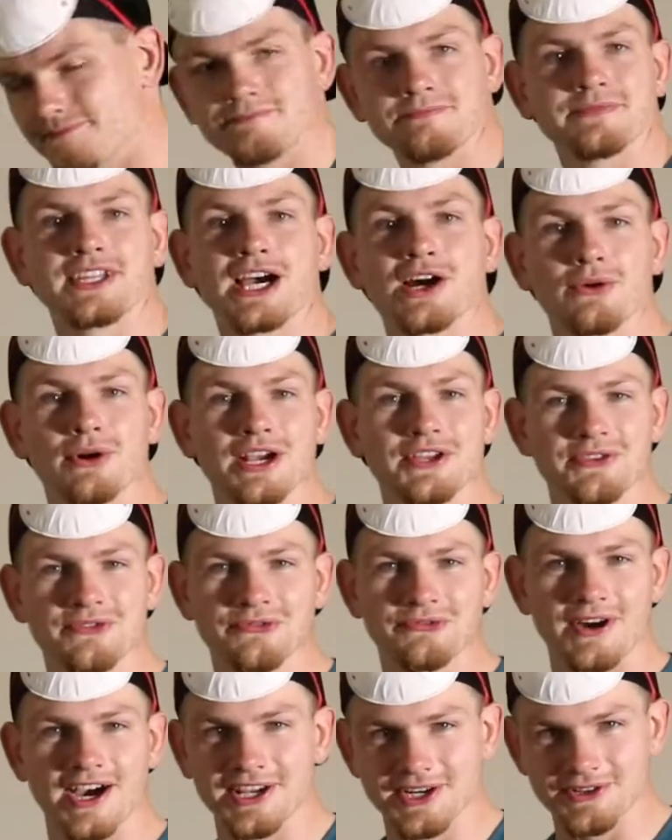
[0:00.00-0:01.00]
Now we're at the
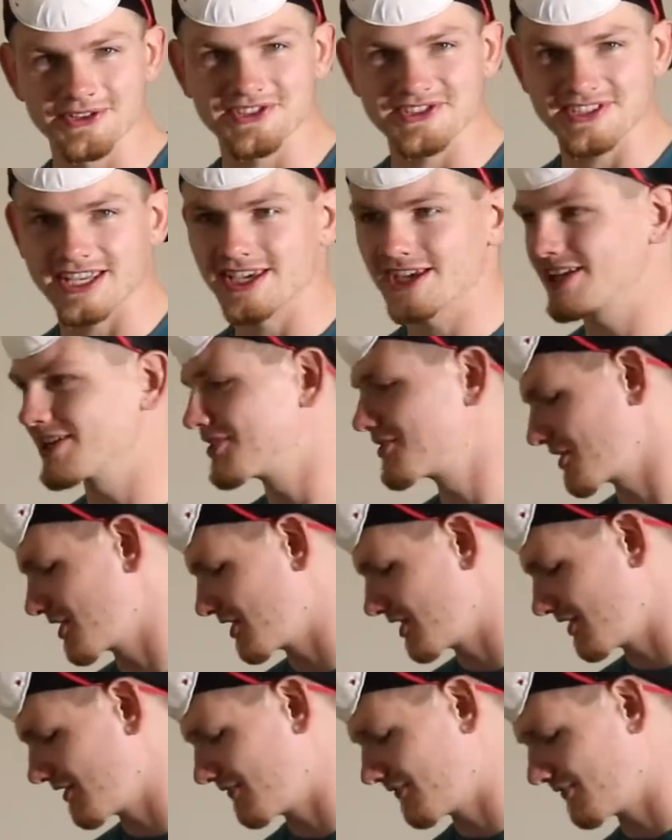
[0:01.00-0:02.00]
final stage
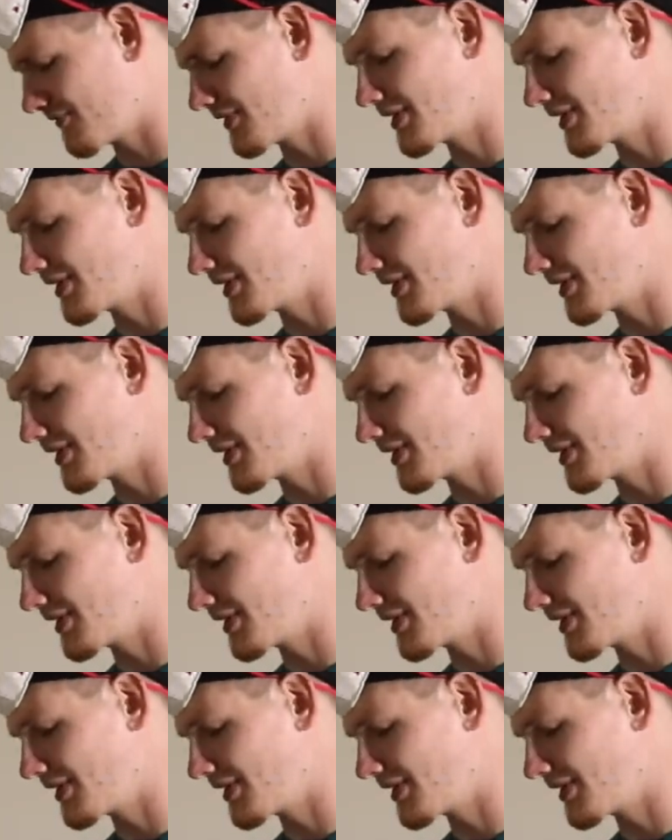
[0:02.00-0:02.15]
of